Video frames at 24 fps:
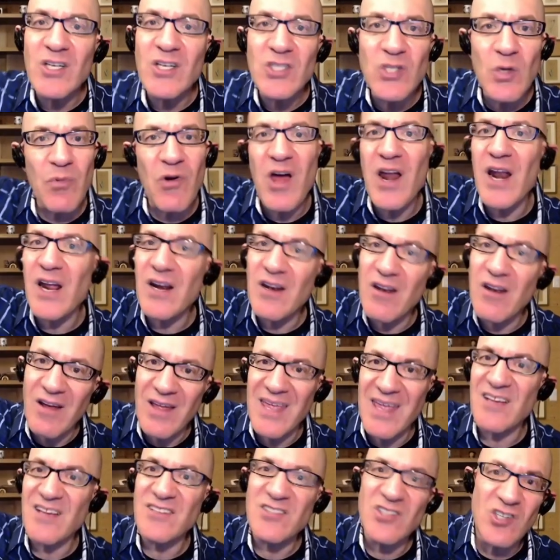a product on
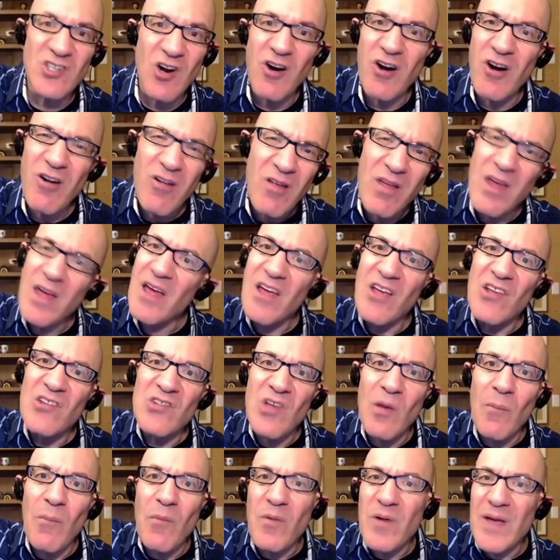Kickstarter, some
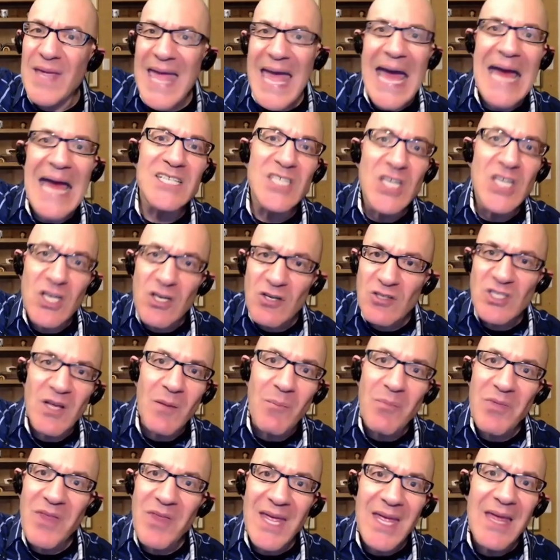gadget or
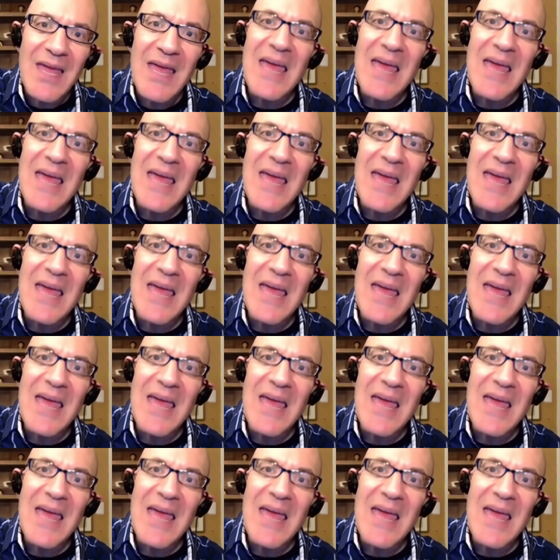something,